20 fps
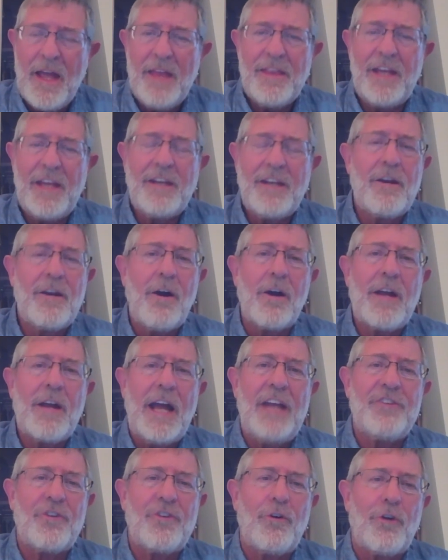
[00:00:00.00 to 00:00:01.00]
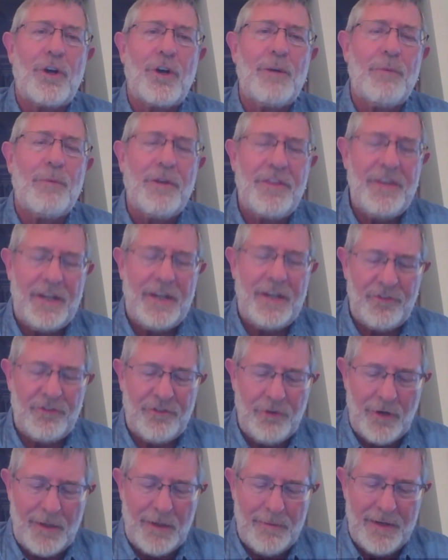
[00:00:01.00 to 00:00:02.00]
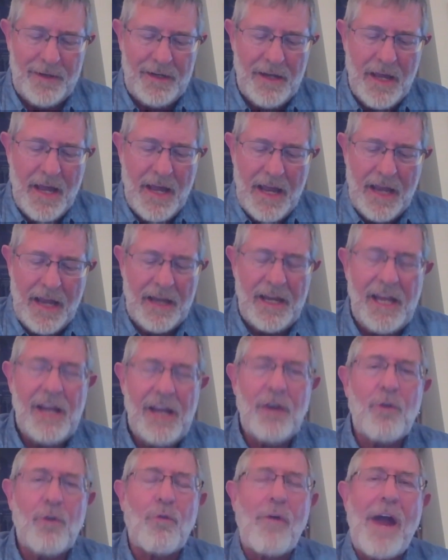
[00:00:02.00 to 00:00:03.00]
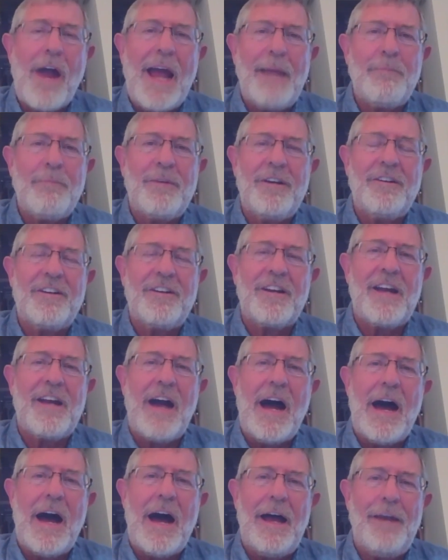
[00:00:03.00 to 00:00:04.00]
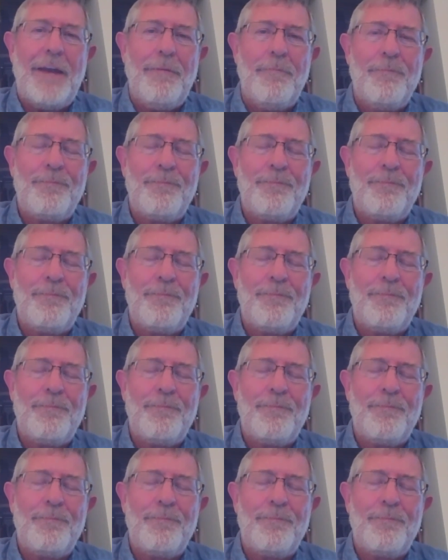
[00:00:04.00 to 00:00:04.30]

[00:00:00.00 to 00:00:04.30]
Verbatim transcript: They did all kinds of horrible things to him, and he griped to God.